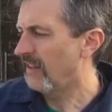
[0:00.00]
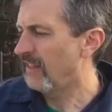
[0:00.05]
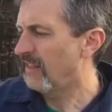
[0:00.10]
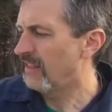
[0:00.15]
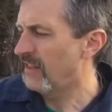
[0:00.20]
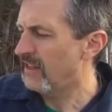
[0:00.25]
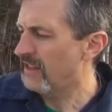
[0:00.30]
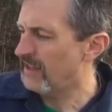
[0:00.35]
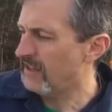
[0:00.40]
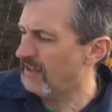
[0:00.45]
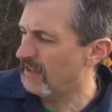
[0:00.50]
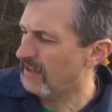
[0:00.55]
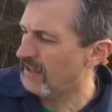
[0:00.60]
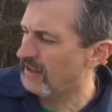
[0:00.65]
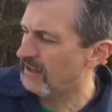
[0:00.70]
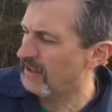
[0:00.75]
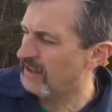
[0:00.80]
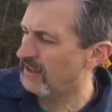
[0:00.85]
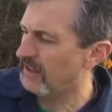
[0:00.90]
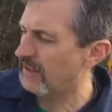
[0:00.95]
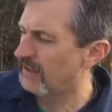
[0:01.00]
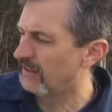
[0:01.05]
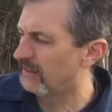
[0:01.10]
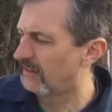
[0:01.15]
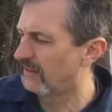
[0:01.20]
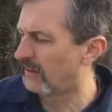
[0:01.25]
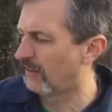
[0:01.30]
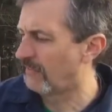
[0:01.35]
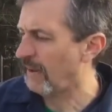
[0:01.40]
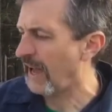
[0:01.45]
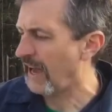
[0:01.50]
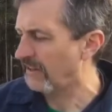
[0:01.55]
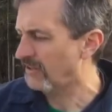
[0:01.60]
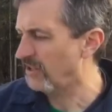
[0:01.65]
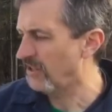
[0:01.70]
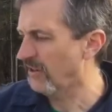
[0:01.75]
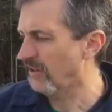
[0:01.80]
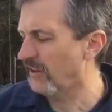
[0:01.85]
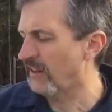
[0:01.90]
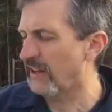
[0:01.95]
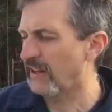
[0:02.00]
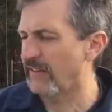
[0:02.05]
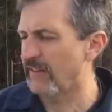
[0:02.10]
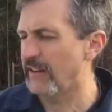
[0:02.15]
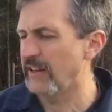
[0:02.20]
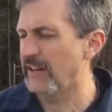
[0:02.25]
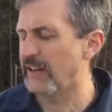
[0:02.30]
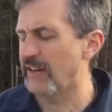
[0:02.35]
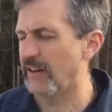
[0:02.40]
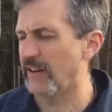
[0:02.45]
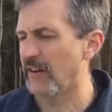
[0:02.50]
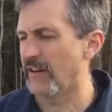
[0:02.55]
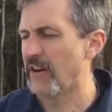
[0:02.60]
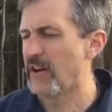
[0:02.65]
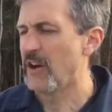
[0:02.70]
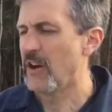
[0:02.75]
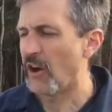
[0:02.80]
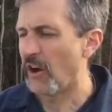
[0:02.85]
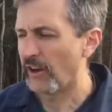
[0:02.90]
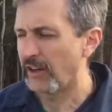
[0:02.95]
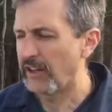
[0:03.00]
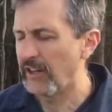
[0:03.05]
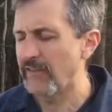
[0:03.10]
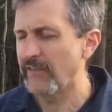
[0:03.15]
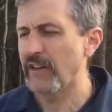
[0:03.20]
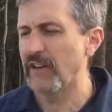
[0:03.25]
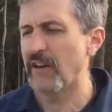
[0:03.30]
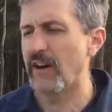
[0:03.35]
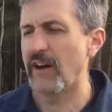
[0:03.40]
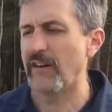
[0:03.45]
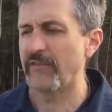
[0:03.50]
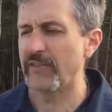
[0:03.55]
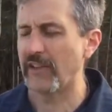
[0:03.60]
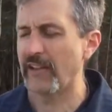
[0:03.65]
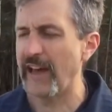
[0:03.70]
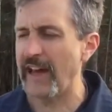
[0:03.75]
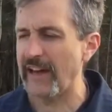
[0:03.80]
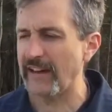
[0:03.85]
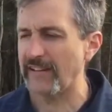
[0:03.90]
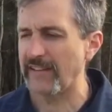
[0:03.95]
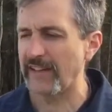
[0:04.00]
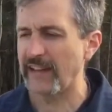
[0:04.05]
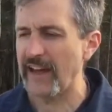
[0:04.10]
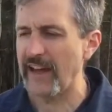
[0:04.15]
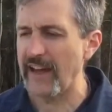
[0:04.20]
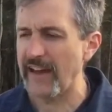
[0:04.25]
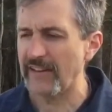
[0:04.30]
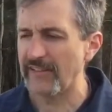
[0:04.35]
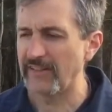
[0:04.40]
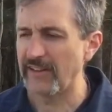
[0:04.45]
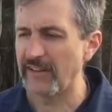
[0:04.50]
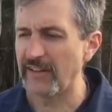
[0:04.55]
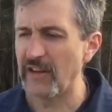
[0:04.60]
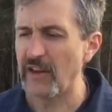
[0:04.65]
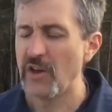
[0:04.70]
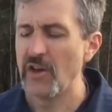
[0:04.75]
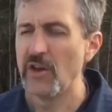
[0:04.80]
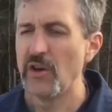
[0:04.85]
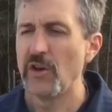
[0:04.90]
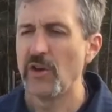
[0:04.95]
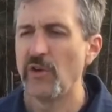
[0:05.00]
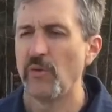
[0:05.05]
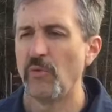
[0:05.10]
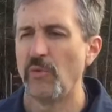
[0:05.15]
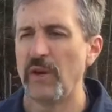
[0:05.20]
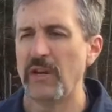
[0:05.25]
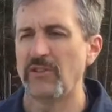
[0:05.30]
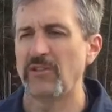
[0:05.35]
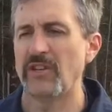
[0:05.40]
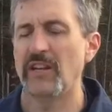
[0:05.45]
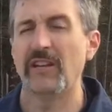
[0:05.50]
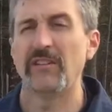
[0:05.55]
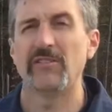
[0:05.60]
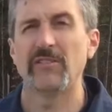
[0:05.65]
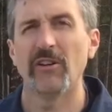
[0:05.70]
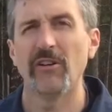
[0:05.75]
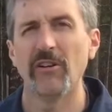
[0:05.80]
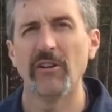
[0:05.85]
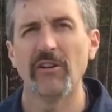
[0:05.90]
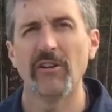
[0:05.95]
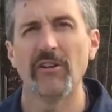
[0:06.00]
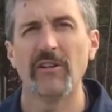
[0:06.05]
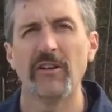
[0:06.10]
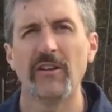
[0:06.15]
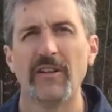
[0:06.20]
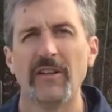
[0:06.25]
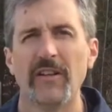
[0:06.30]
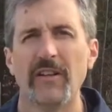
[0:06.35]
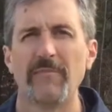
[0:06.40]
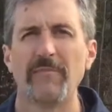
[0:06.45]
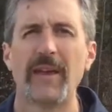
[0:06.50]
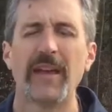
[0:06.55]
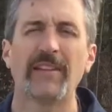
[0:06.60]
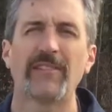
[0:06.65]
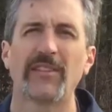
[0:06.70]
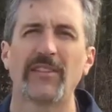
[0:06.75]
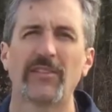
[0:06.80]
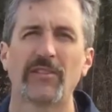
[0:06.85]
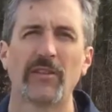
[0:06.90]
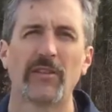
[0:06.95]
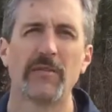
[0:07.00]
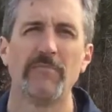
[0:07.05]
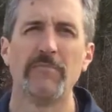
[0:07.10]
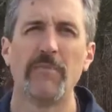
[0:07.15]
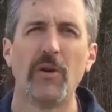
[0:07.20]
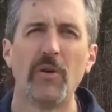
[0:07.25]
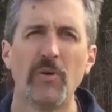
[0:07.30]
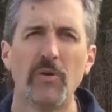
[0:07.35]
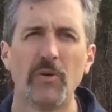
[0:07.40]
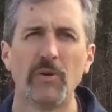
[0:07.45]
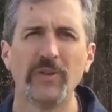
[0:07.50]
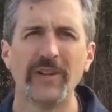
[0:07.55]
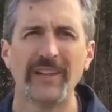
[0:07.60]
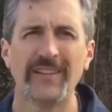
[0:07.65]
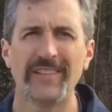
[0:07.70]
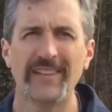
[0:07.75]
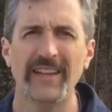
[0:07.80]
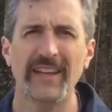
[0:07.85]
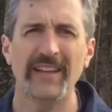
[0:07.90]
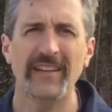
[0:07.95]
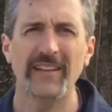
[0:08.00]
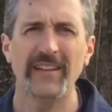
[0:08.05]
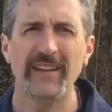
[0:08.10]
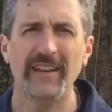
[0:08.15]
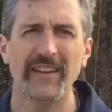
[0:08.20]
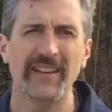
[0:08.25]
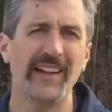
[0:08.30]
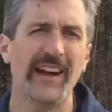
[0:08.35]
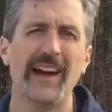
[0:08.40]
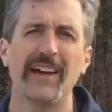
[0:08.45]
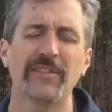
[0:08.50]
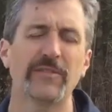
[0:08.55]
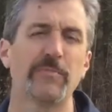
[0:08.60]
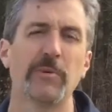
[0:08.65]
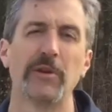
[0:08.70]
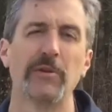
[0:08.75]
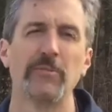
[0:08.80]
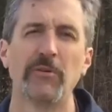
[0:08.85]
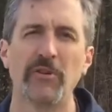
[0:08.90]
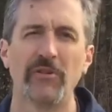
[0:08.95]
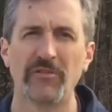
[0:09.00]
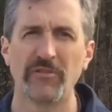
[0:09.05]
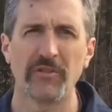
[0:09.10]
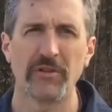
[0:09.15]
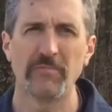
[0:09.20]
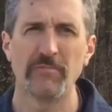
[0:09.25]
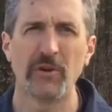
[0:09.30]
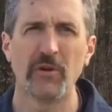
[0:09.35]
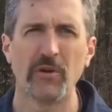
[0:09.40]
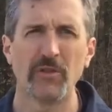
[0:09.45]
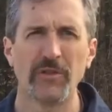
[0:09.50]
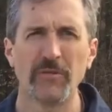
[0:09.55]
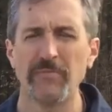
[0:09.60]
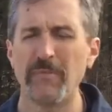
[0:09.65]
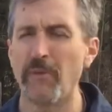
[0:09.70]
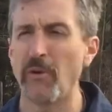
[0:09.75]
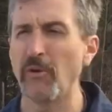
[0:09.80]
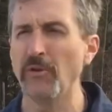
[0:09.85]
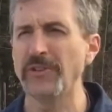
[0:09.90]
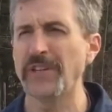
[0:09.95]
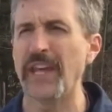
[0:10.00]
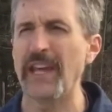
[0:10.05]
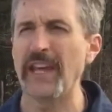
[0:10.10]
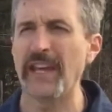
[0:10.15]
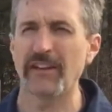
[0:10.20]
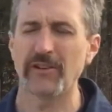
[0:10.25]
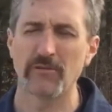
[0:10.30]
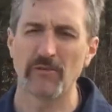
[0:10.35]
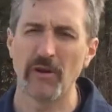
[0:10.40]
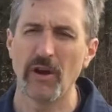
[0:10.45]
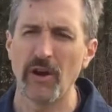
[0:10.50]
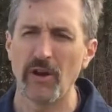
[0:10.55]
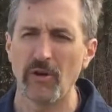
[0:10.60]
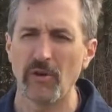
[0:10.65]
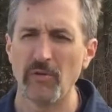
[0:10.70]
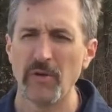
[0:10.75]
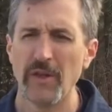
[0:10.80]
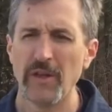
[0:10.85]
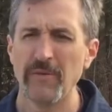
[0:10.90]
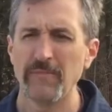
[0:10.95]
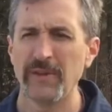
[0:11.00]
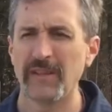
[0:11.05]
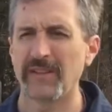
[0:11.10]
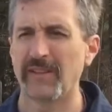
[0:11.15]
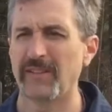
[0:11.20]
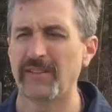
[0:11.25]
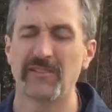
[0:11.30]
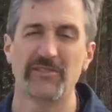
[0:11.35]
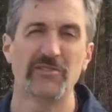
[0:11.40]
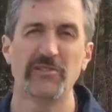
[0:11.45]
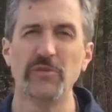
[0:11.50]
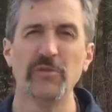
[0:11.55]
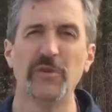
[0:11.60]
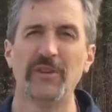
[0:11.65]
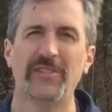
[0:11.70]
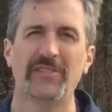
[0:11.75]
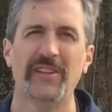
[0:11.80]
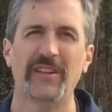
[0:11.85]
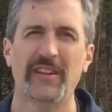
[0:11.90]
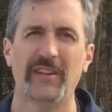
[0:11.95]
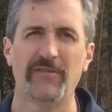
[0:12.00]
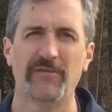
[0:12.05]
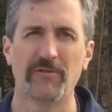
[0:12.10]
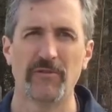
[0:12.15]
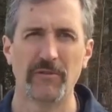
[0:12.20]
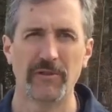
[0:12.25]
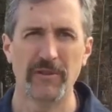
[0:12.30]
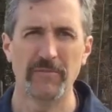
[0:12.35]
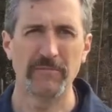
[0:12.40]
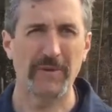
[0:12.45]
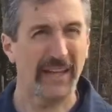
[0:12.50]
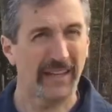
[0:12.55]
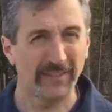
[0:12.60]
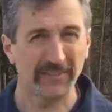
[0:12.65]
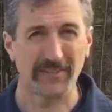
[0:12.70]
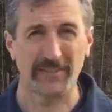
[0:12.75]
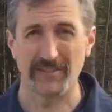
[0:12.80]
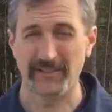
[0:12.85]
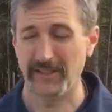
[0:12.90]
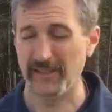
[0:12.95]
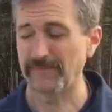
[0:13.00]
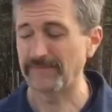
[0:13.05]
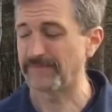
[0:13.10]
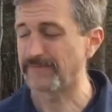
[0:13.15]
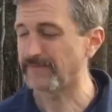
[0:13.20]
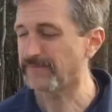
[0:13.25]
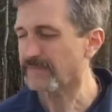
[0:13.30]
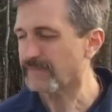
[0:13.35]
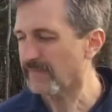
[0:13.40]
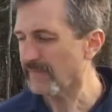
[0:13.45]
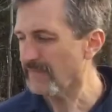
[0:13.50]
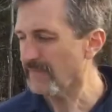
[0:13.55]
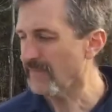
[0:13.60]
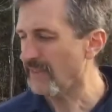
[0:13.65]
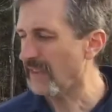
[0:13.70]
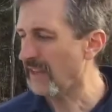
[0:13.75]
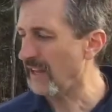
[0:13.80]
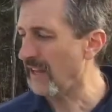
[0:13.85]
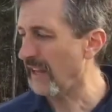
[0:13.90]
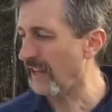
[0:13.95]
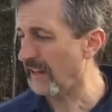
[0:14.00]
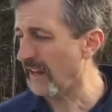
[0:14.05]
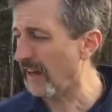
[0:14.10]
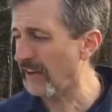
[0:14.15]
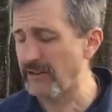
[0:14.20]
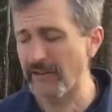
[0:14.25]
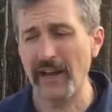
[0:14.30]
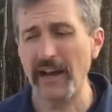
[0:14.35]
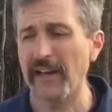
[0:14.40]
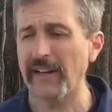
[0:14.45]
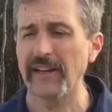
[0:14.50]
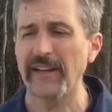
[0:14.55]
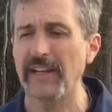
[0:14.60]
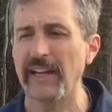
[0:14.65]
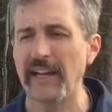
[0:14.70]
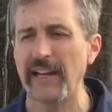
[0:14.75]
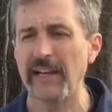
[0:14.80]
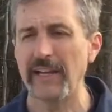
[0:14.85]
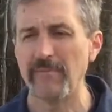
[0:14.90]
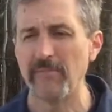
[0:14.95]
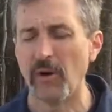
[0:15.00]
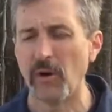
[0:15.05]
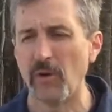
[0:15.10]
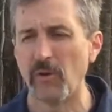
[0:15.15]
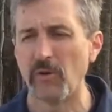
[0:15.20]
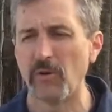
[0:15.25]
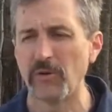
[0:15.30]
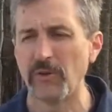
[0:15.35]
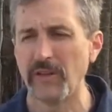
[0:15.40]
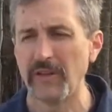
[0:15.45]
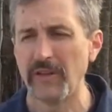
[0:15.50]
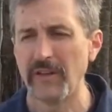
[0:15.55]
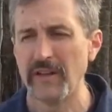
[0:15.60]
the, the bacteria that are in here are giving off the lactic acid, which in turn makes it so the mold, it's in, inhospitable for the mold. The mold can't grow because it's too acidic for them, basically. And now you're not gonna get any mold,